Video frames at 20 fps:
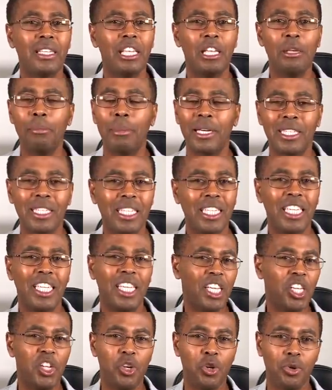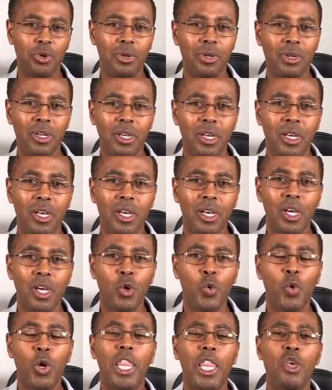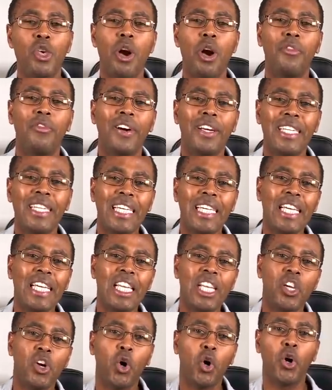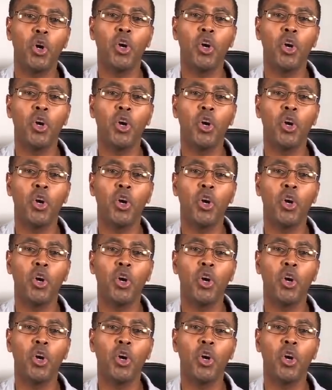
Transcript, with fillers: immaterial. Whether you have a degree or